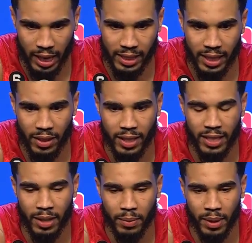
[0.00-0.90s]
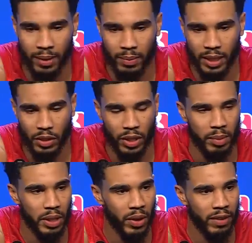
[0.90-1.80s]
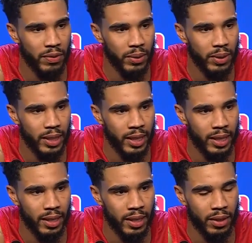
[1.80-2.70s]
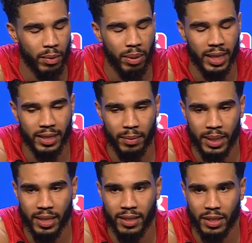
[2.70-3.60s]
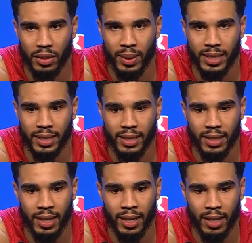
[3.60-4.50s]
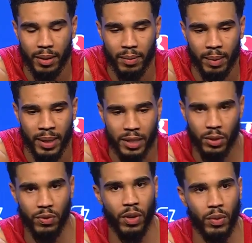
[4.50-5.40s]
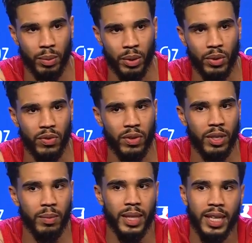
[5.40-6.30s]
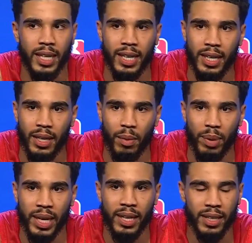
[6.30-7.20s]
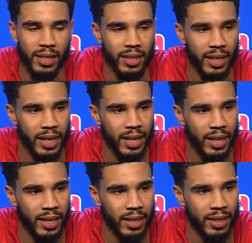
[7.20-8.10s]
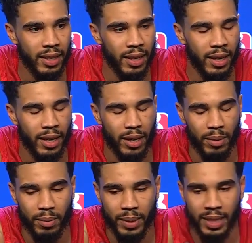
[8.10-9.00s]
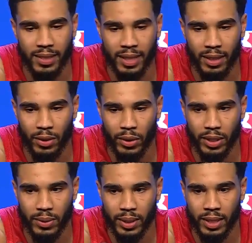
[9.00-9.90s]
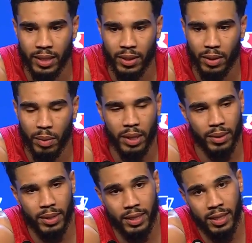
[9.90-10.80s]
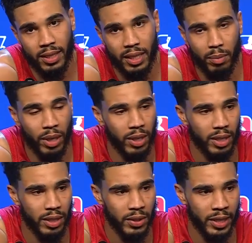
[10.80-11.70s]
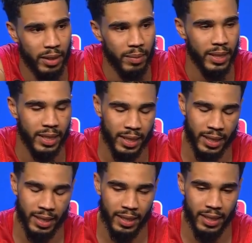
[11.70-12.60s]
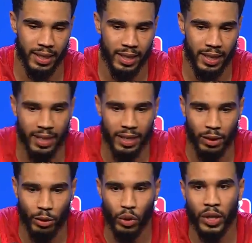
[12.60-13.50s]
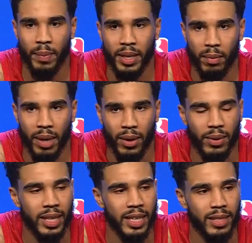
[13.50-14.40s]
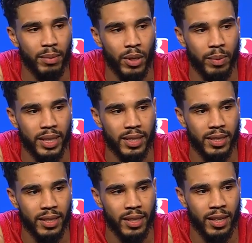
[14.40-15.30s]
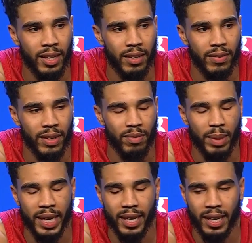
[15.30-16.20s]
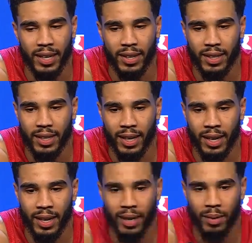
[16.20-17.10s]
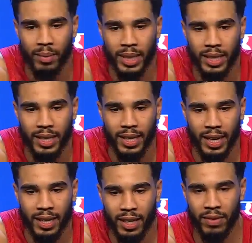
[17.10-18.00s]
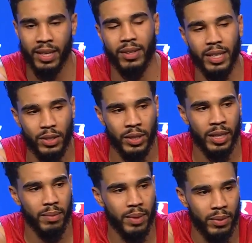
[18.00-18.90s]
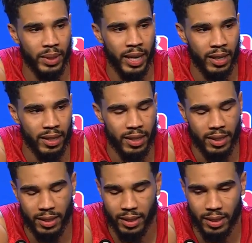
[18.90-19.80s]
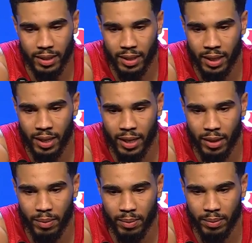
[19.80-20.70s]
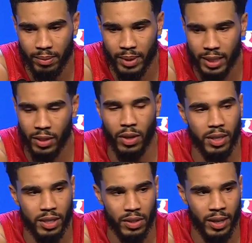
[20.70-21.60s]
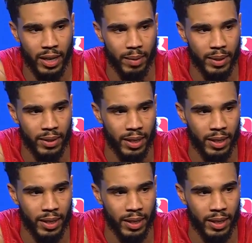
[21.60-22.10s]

say it all the time. I'm extremely grateful and, you know, blessed to be in this situation. I'm not too far removed from being a kid in St. Louis with, you know, essentially a ball in a dream and, you know, dreaming about these moments of being here. And living out that dream in reality is hard to describe.